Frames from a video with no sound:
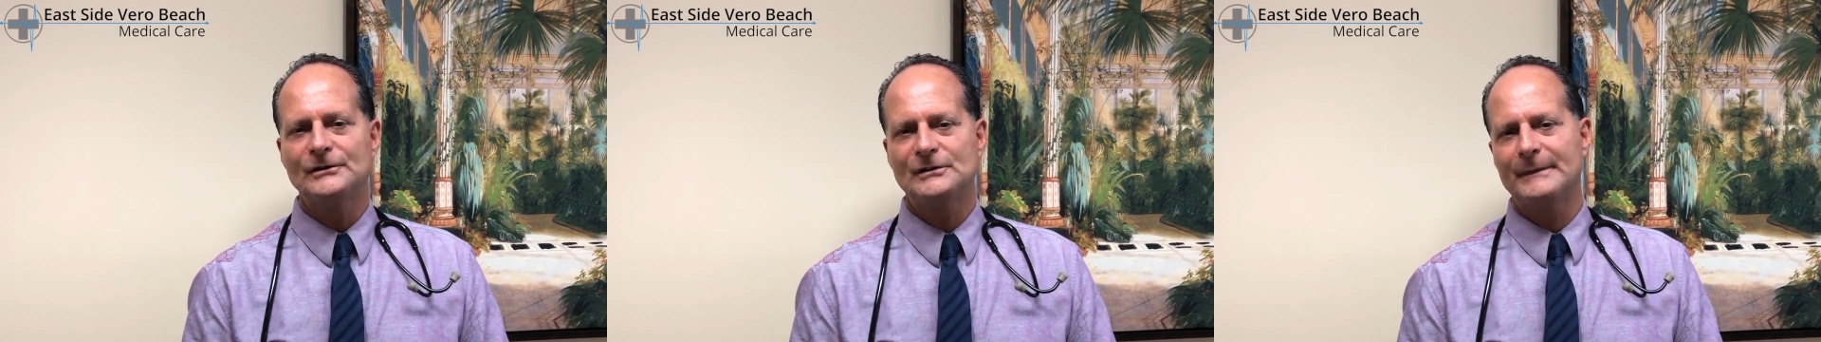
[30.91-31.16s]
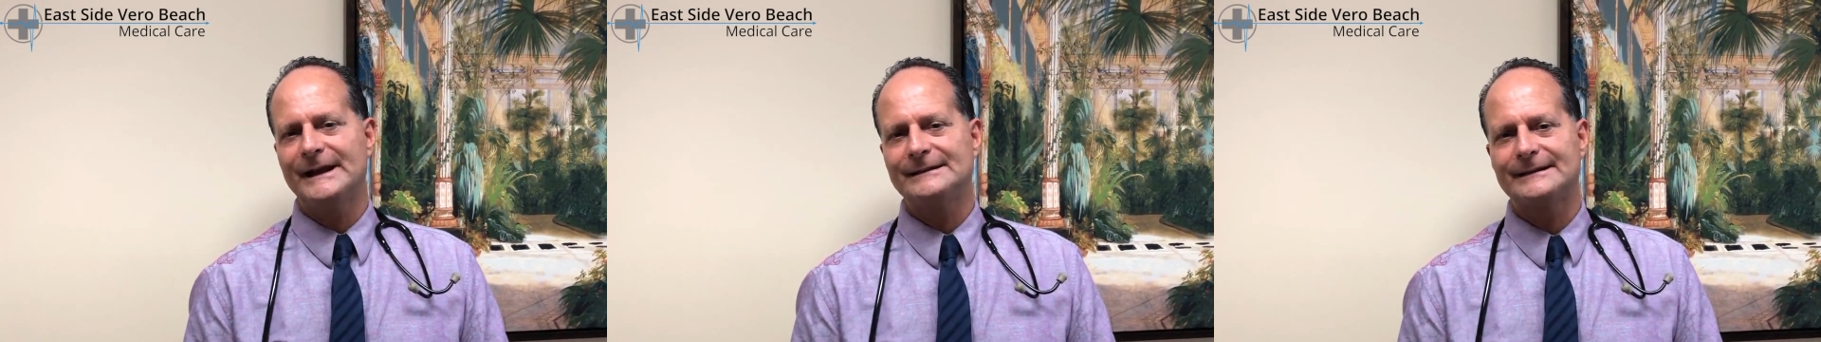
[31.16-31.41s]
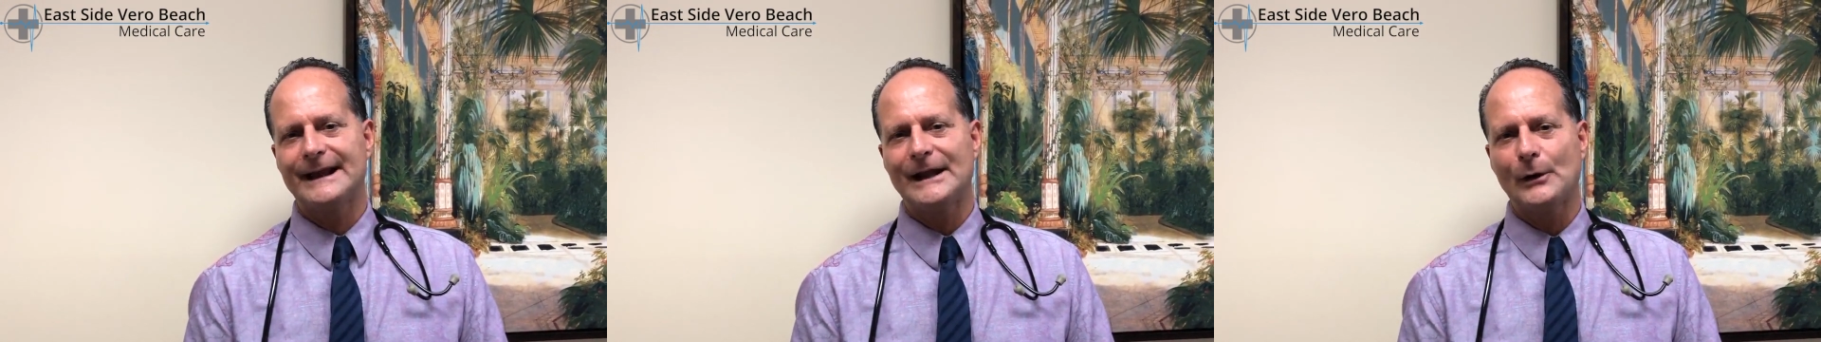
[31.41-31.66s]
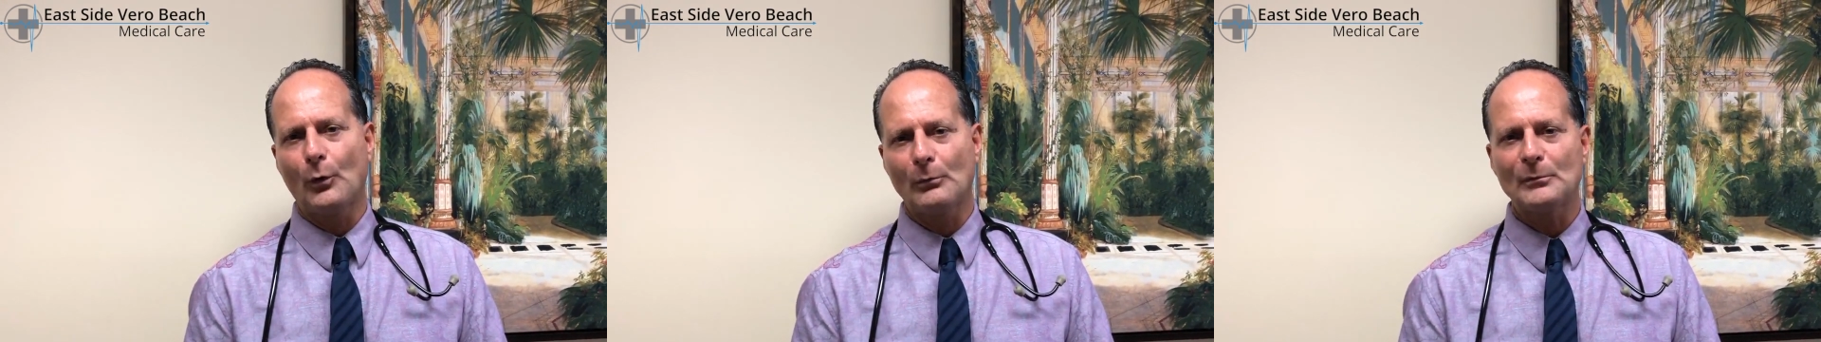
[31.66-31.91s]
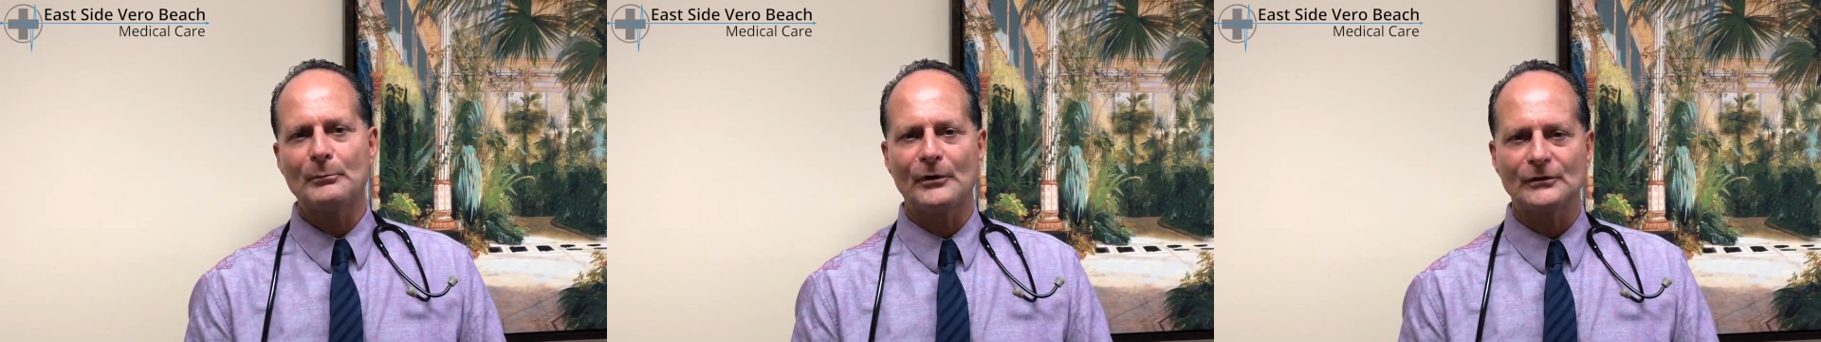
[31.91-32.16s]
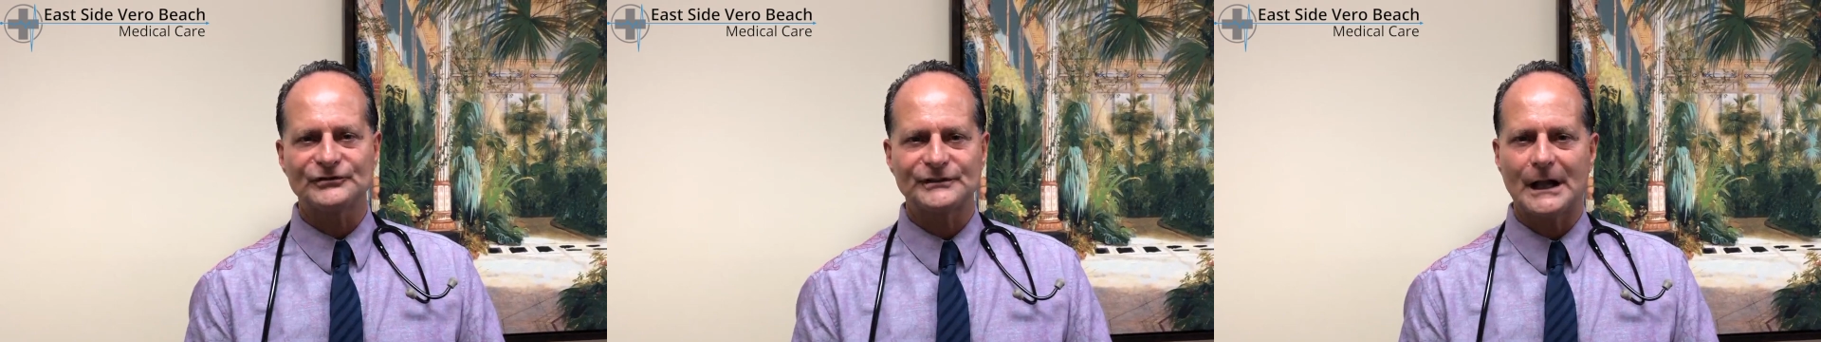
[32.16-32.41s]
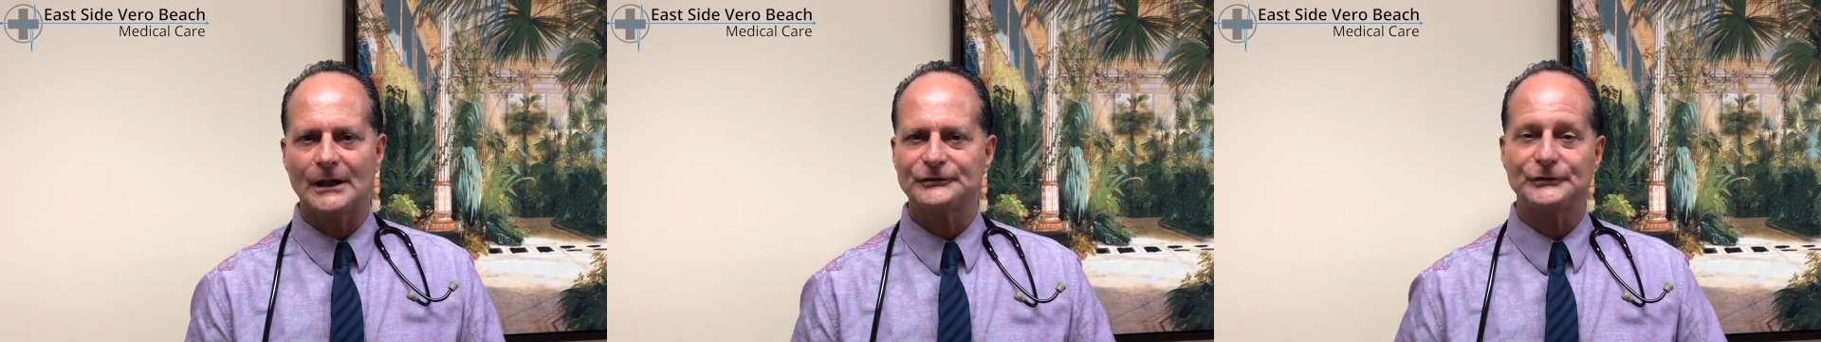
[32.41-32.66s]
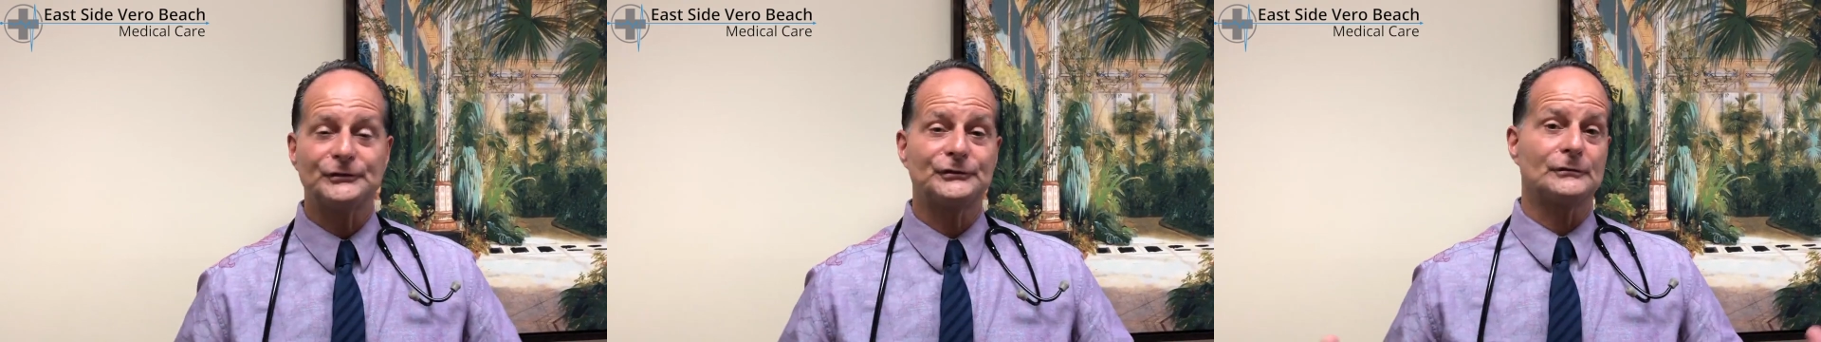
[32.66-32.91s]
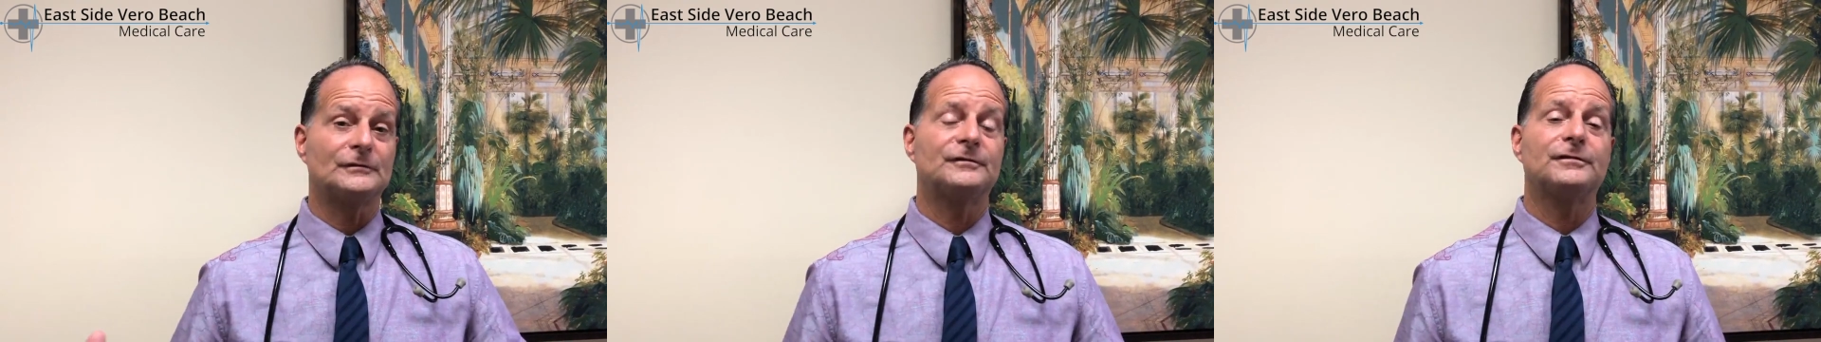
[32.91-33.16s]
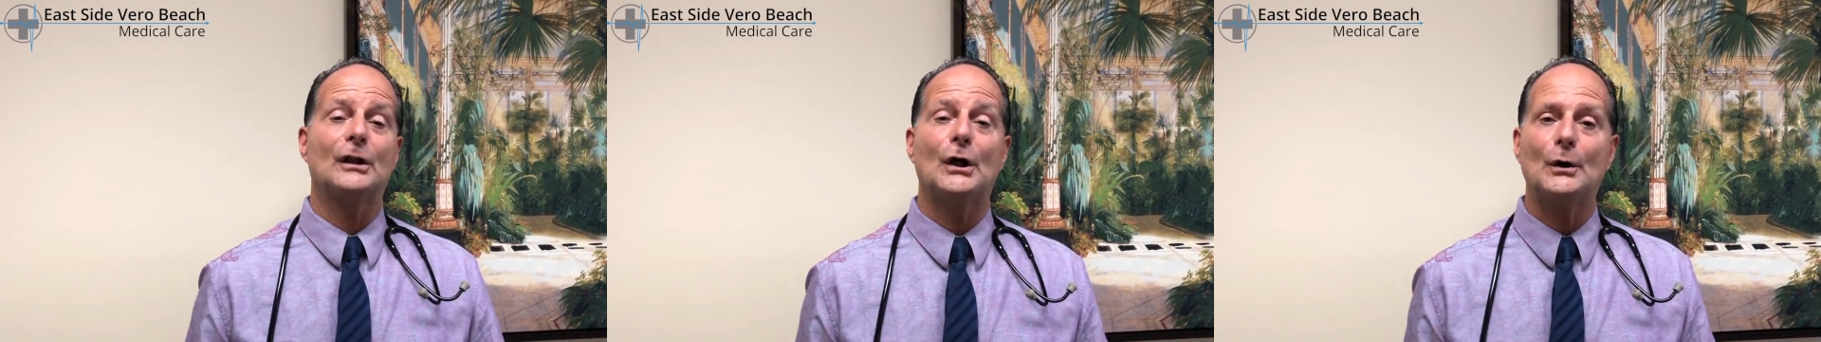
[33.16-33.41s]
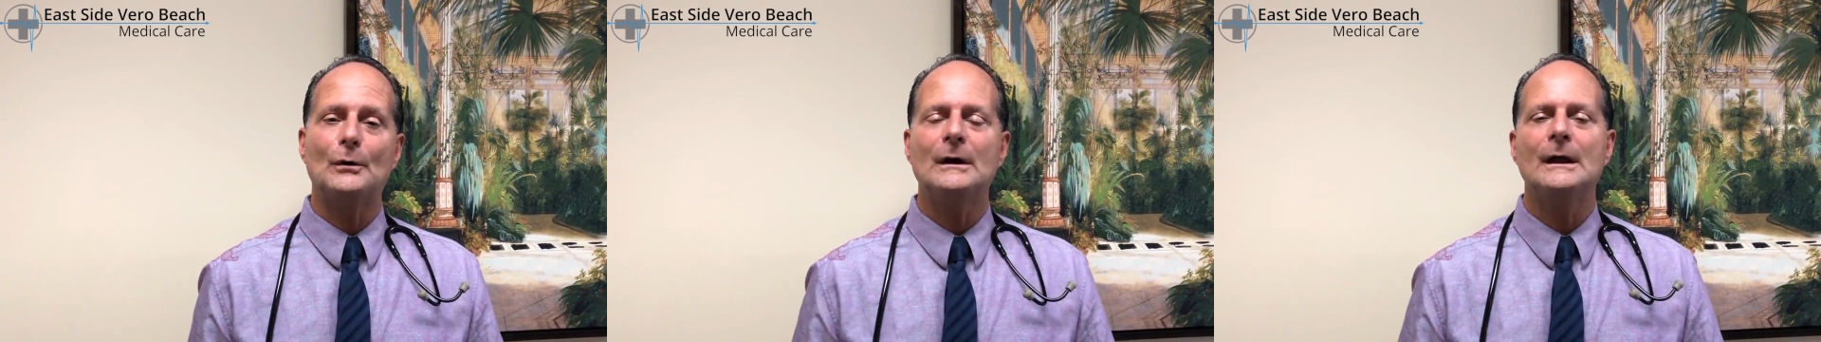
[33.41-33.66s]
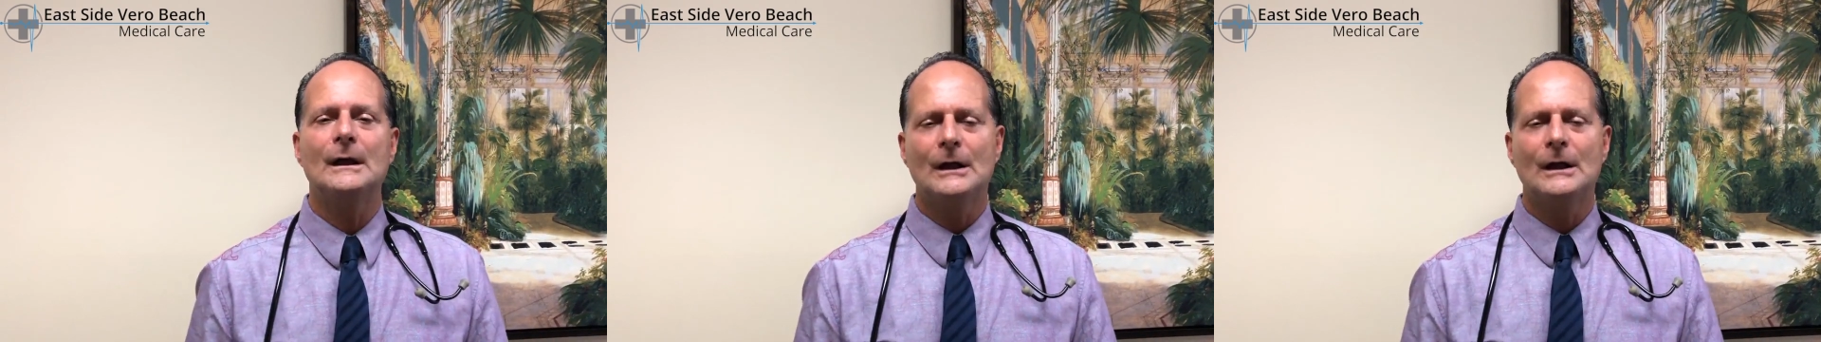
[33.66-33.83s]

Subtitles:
to maintain normal peristalsis or flow